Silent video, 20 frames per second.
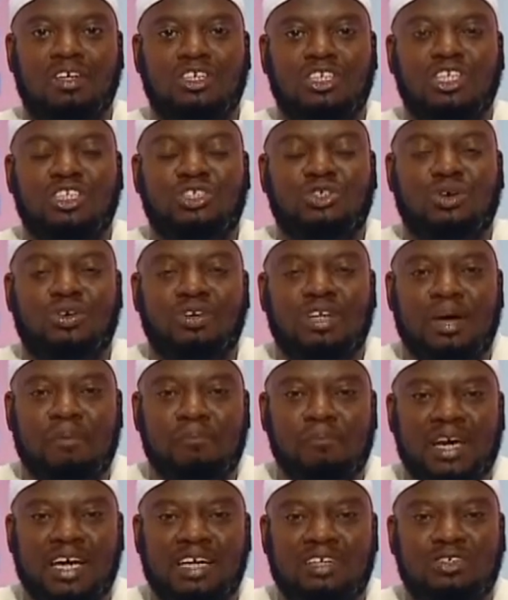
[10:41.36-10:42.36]
She told her
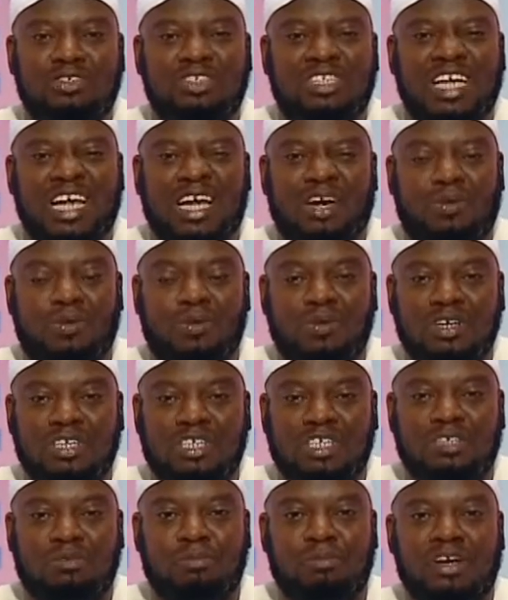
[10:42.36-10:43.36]
maid to take all of
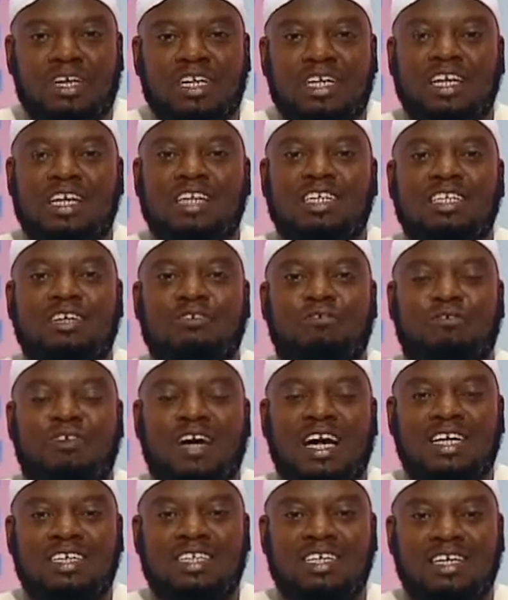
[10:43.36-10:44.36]
this money and
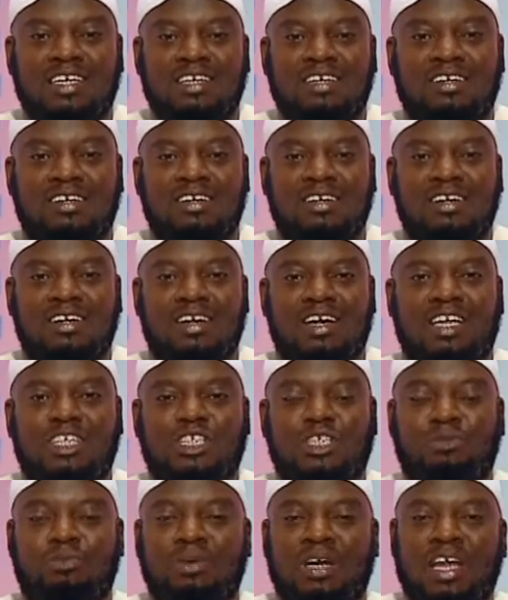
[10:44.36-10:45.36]
divide it
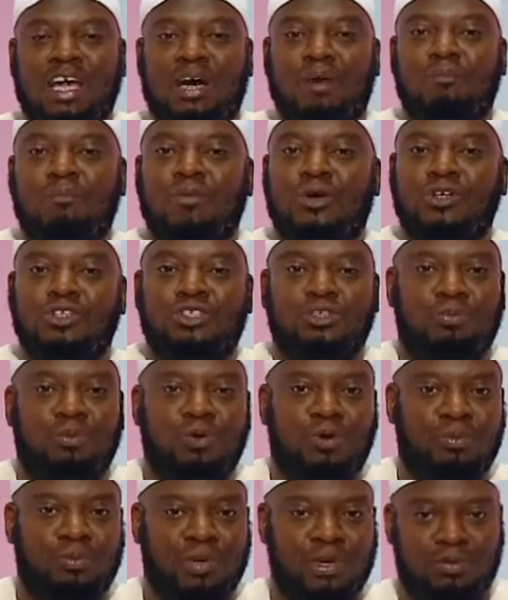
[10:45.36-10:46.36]
and spread it amongst the
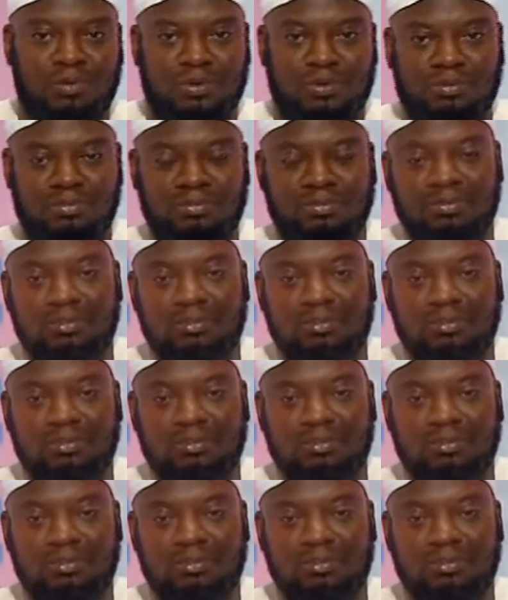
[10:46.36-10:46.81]
poor people.